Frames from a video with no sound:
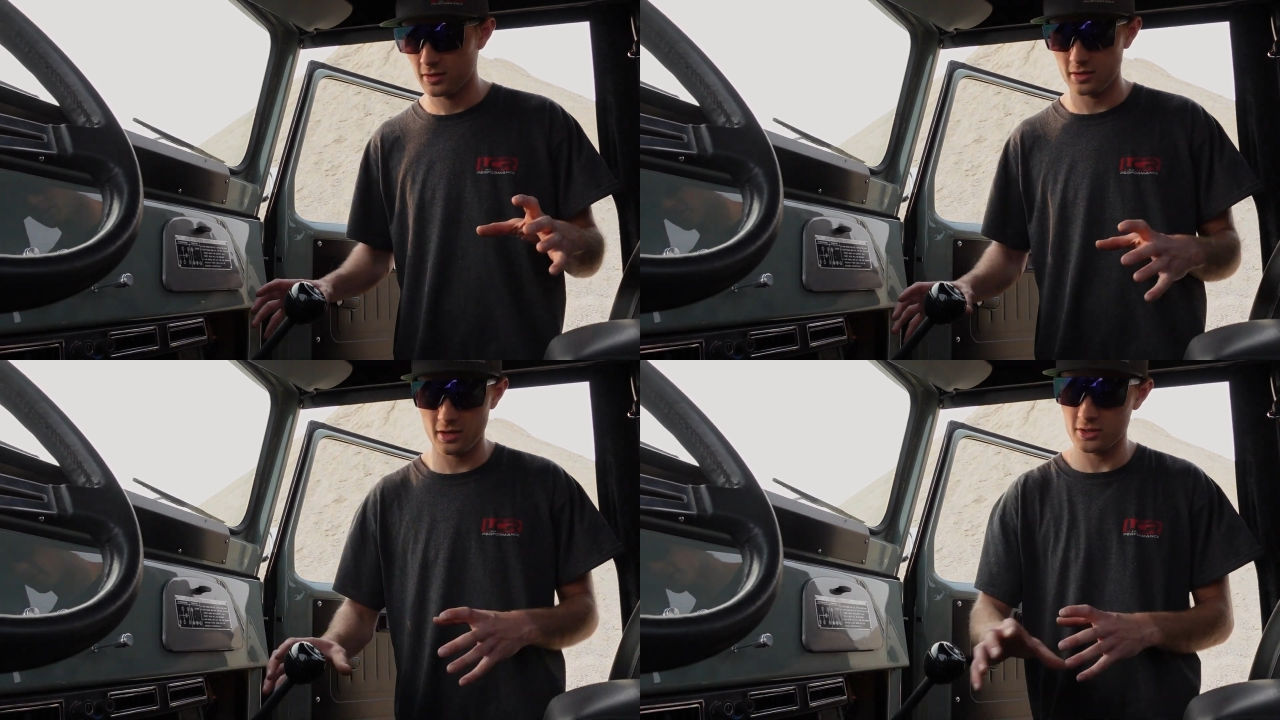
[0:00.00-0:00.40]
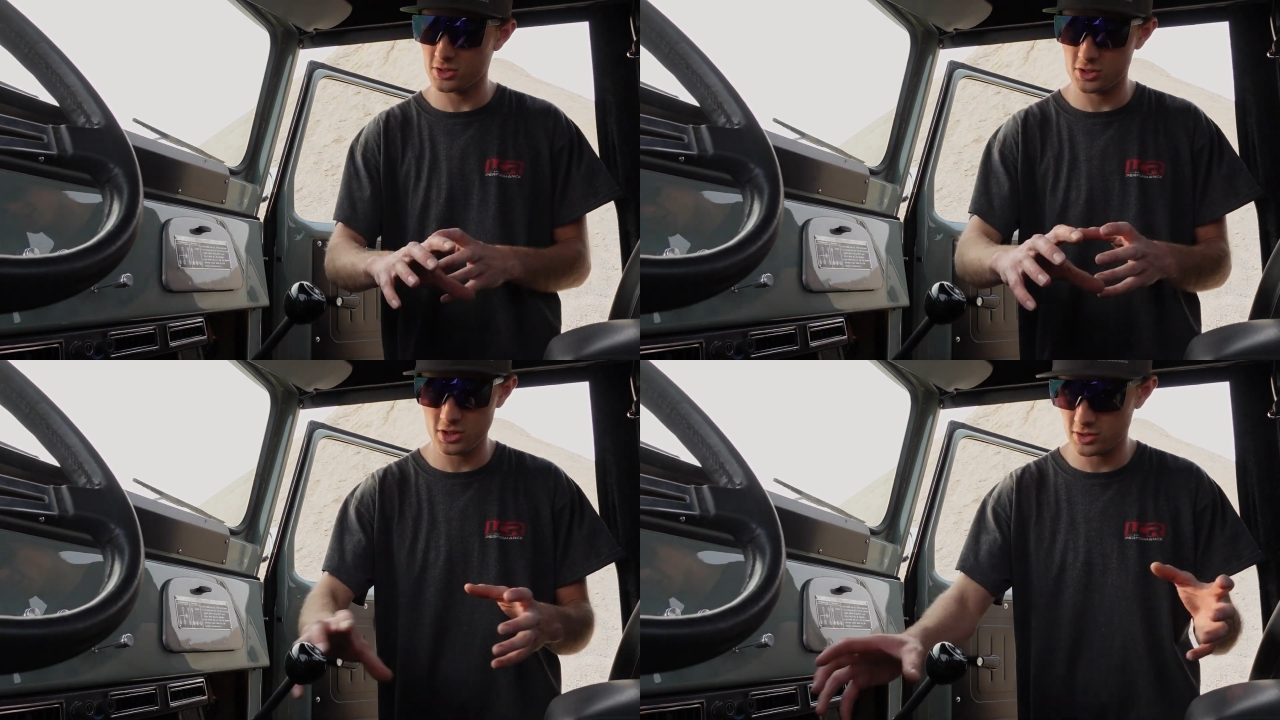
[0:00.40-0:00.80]
yeah,
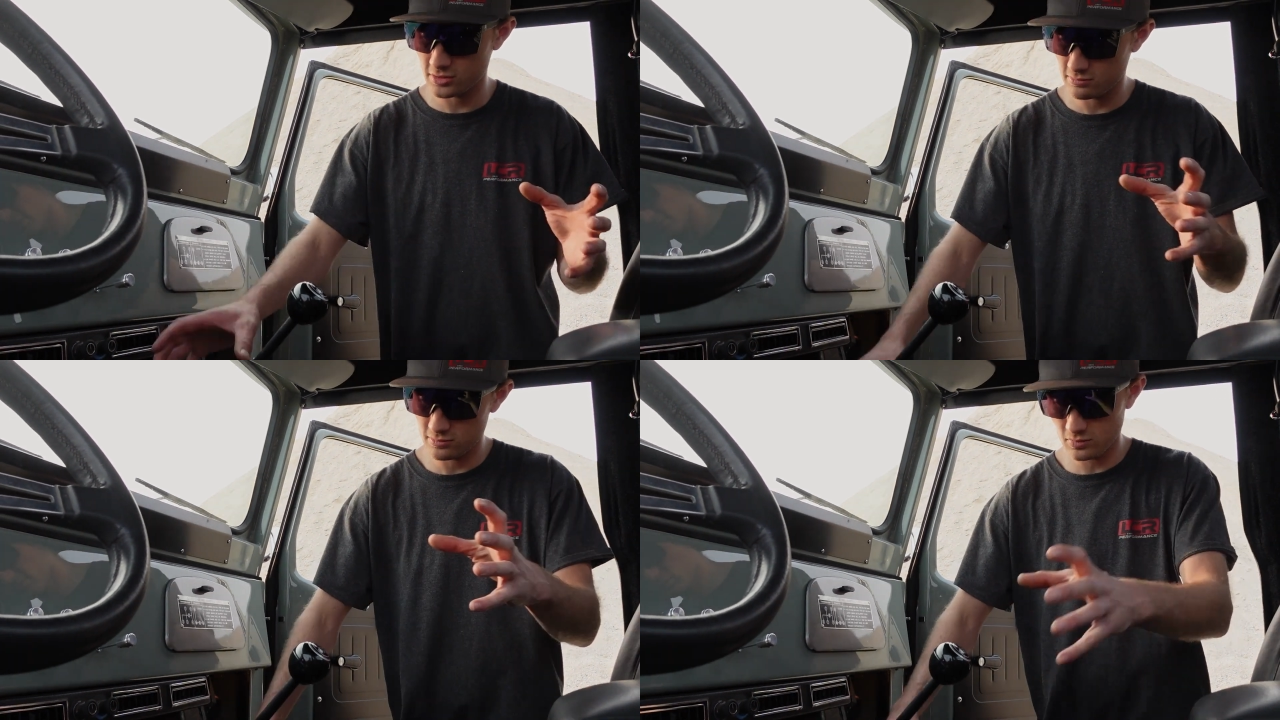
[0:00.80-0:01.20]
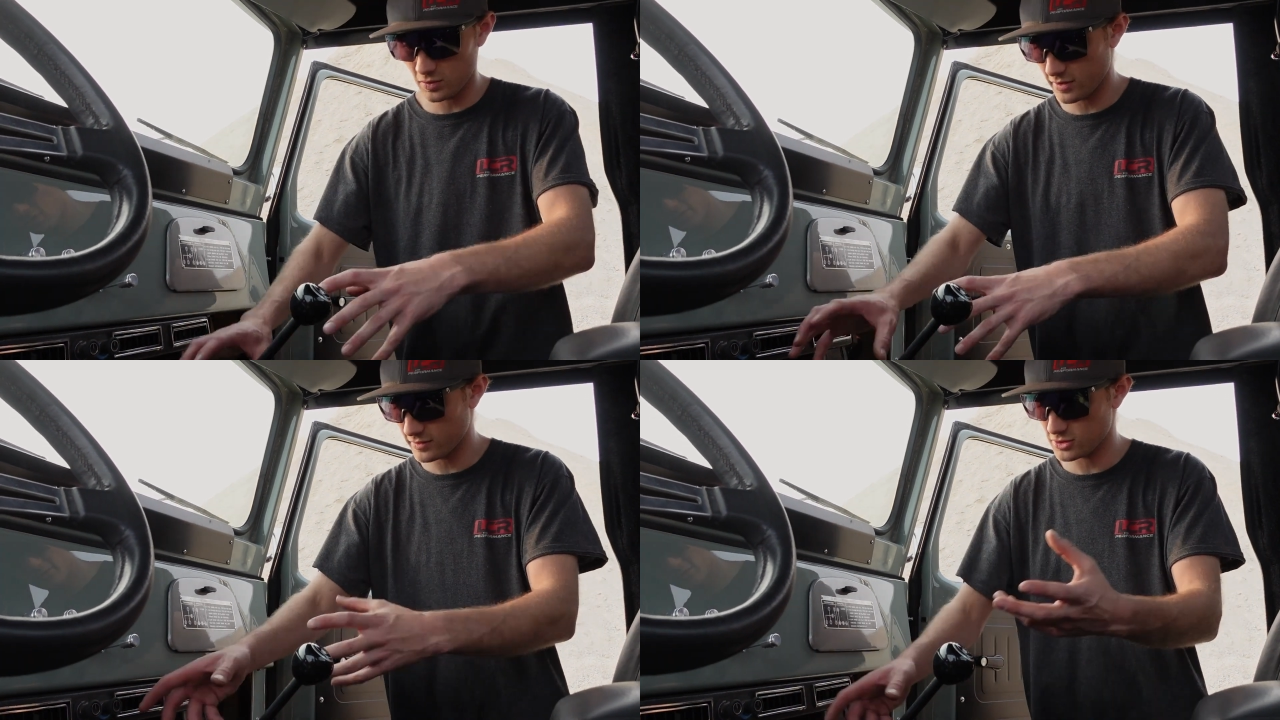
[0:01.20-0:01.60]
this is just
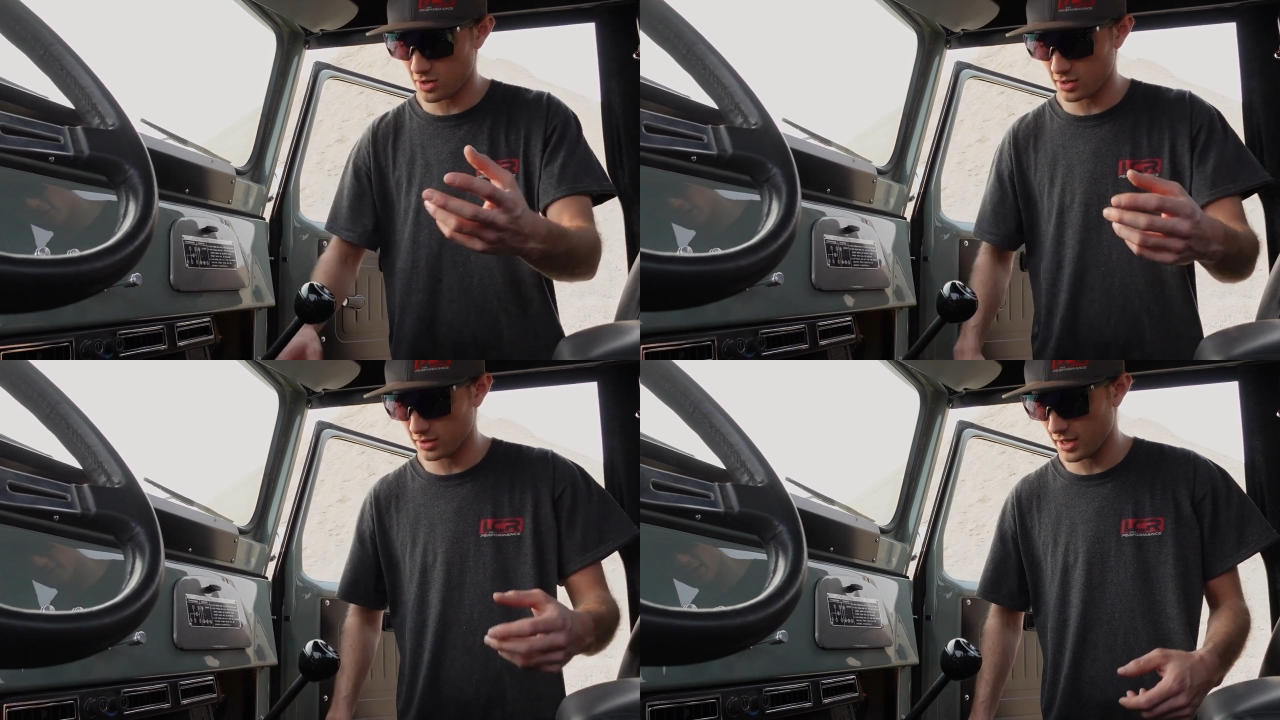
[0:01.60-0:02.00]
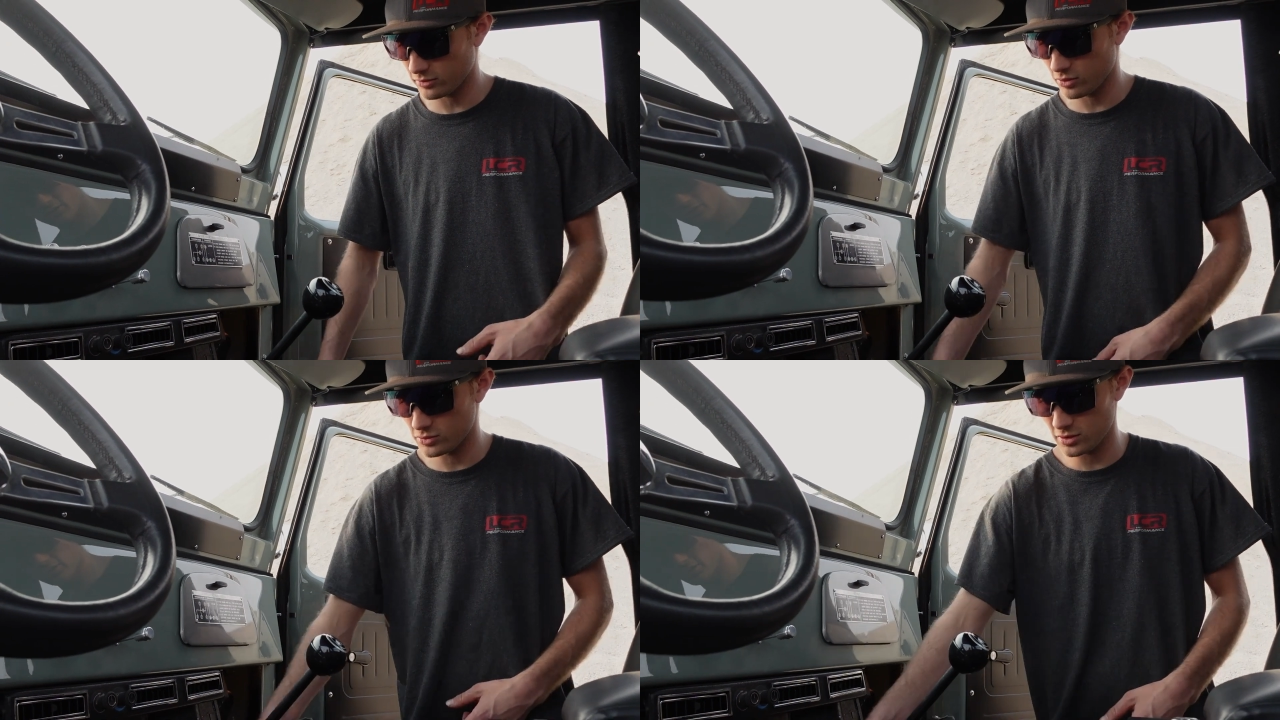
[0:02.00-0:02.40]
whatever stock
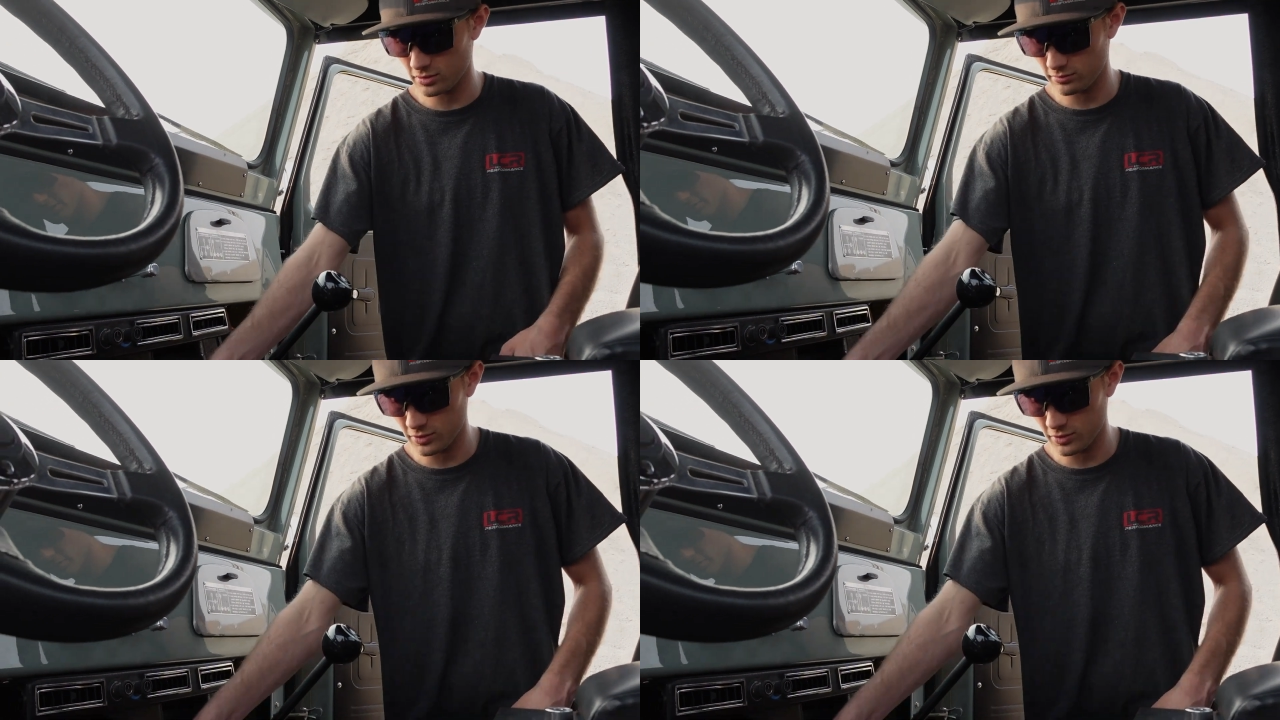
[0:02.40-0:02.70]
LandCruiser